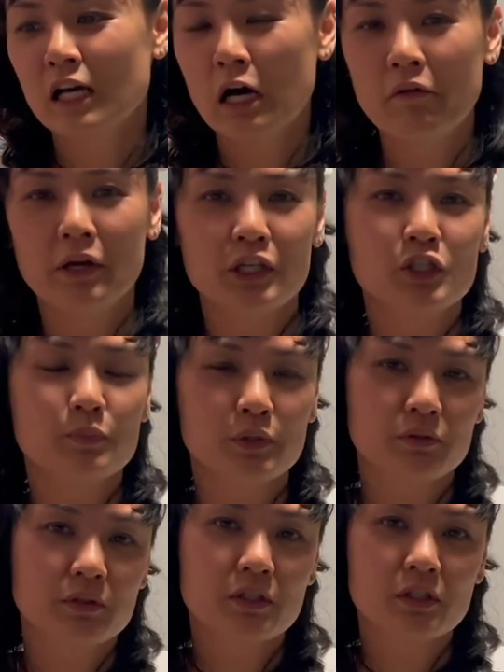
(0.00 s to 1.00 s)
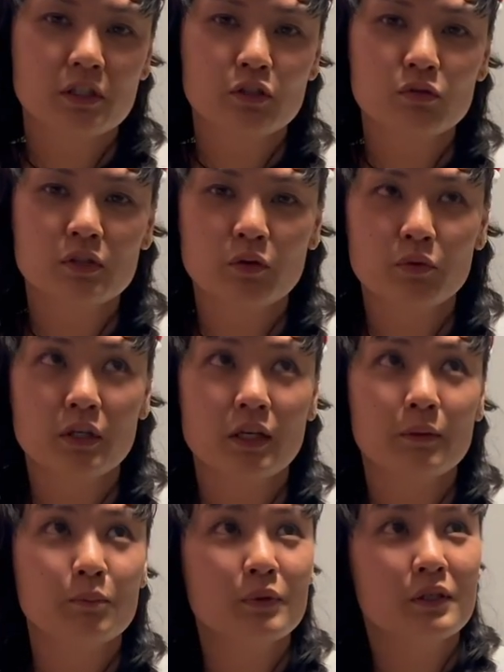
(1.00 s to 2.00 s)
our experiences, so that we
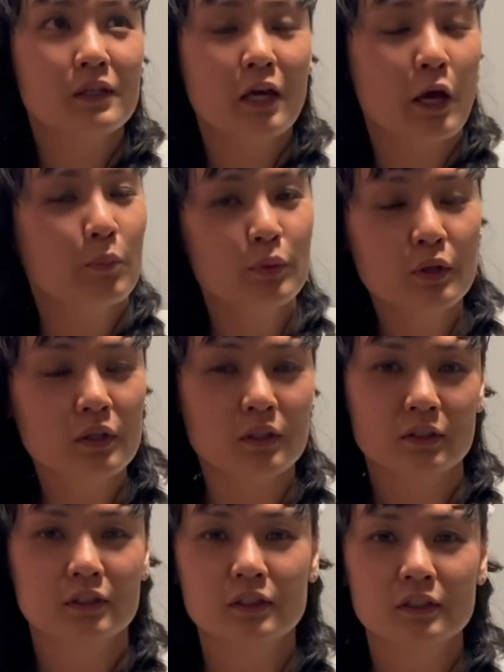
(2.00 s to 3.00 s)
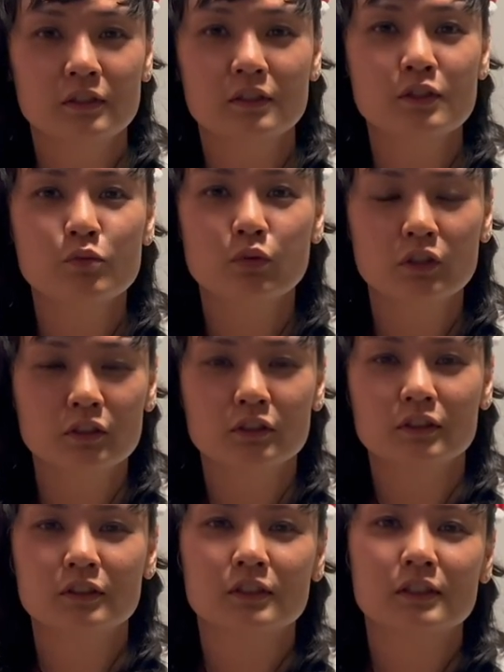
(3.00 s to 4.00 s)
can be happier in this
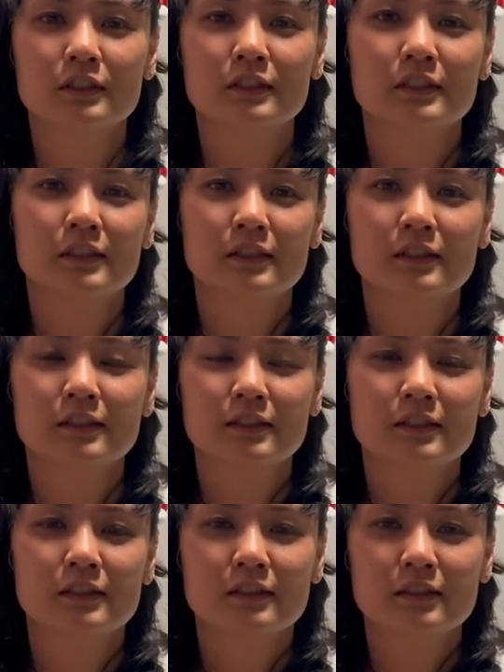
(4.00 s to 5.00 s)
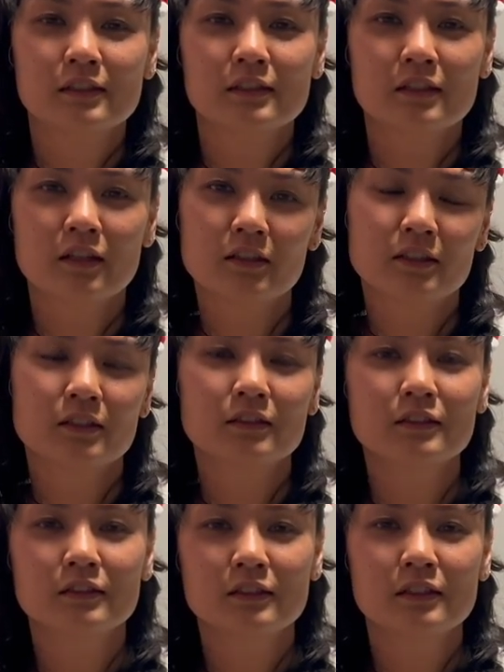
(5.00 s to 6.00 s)
world.
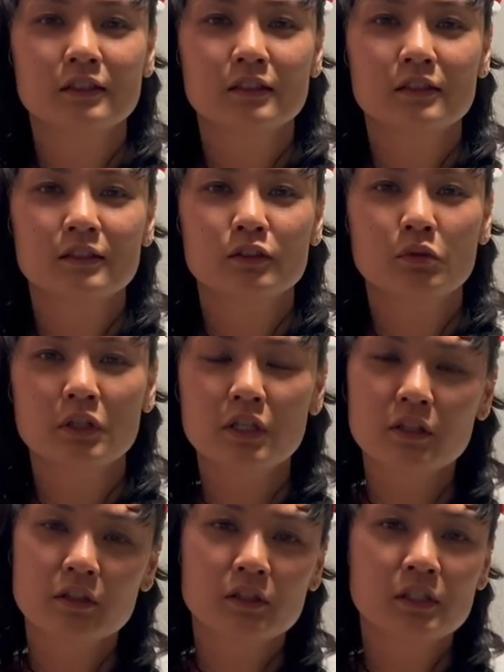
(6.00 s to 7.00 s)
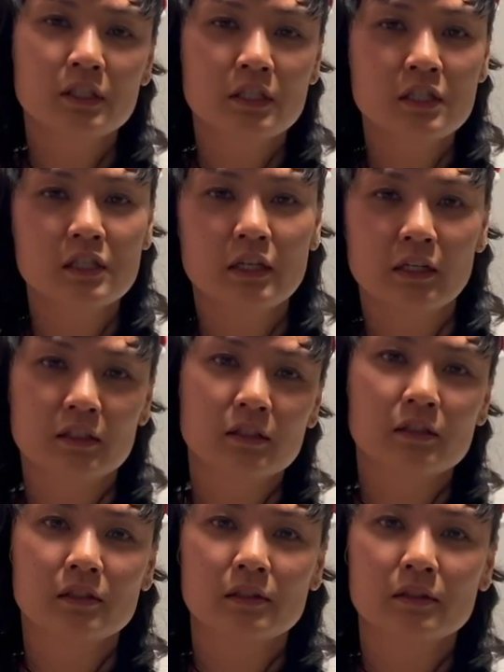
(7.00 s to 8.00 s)
20-30 years
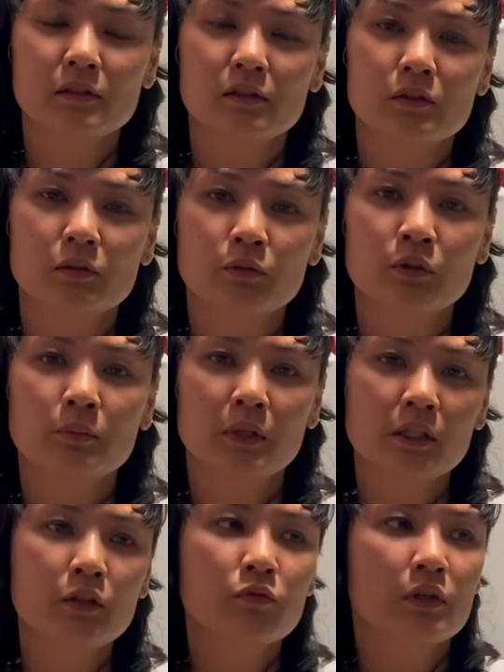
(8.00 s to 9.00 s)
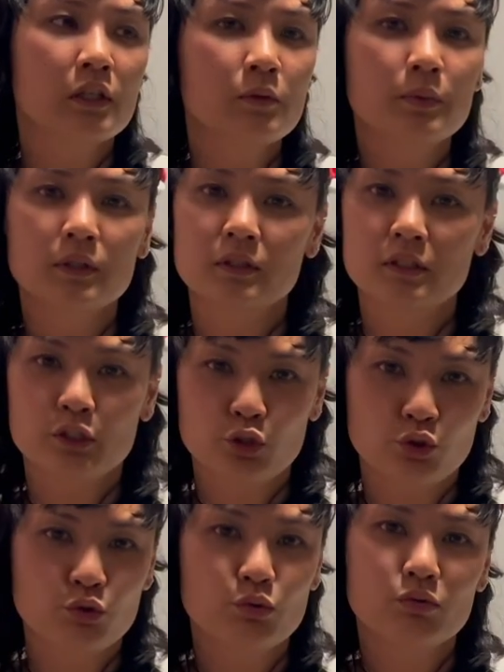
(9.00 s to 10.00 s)
later, will money really be the
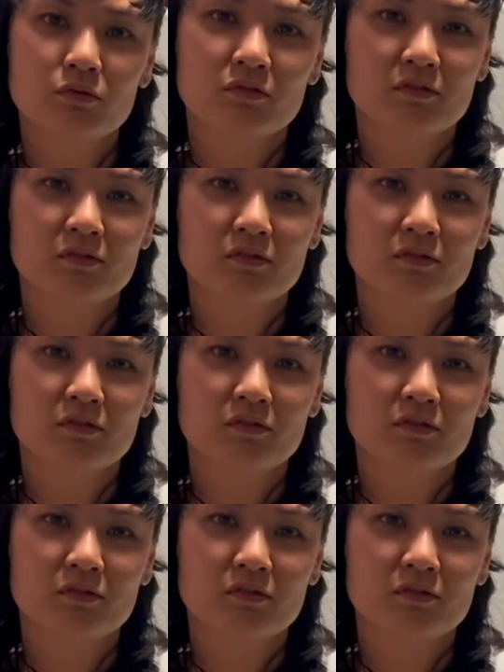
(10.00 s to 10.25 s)
issue?